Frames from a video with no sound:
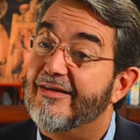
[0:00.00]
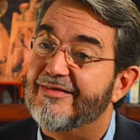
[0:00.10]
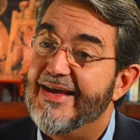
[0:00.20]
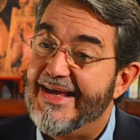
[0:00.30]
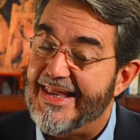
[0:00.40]

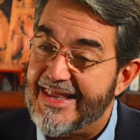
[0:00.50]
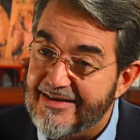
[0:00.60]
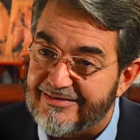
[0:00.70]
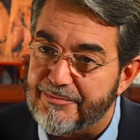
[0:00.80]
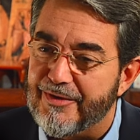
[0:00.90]
as
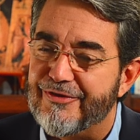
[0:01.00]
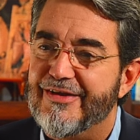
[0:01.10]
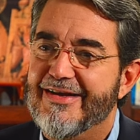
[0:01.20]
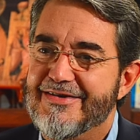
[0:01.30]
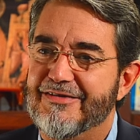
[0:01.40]
Elizabeth
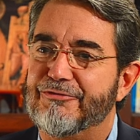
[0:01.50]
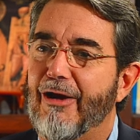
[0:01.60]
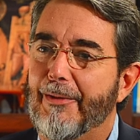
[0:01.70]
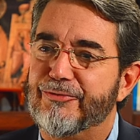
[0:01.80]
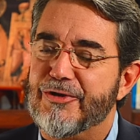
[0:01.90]

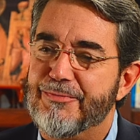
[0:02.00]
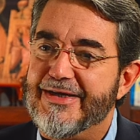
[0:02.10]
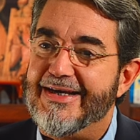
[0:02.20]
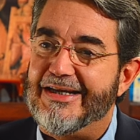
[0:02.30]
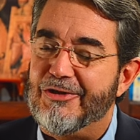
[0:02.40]
describes her to
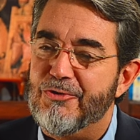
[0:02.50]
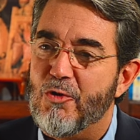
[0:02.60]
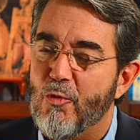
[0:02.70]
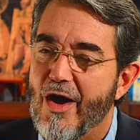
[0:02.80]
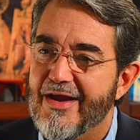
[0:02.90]
be in
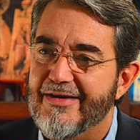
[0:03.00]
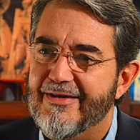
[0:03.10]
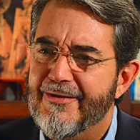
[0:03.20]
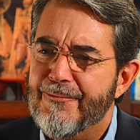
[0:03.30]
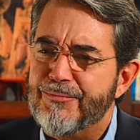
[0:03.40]
Luke 1.
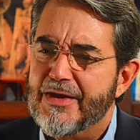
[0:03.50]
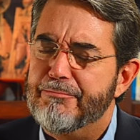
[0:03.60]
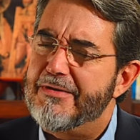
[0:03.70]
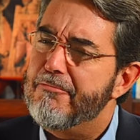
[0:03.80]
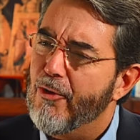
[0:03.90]

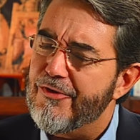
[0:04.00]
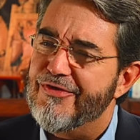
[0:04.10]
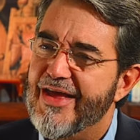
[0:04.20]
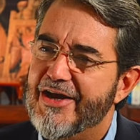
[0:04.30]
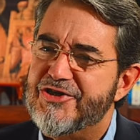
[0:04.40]
But more
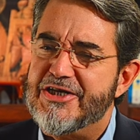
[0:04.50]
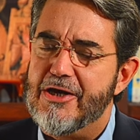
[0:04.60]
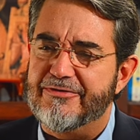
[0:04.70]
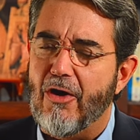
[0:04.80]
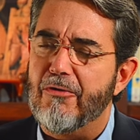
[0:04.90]
than that, she
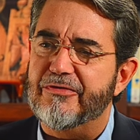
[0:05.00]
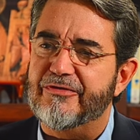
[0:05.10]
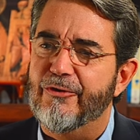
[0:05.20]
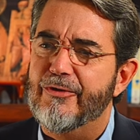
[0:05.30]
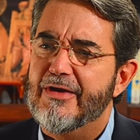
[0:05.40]
is
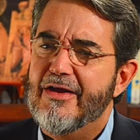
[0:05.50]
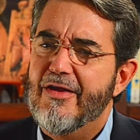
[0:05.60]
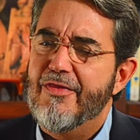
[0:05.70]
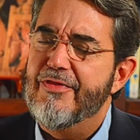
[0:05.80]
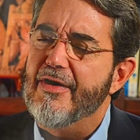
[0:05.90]
also
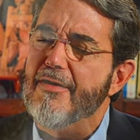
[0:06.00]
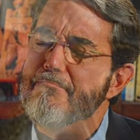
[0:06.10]
the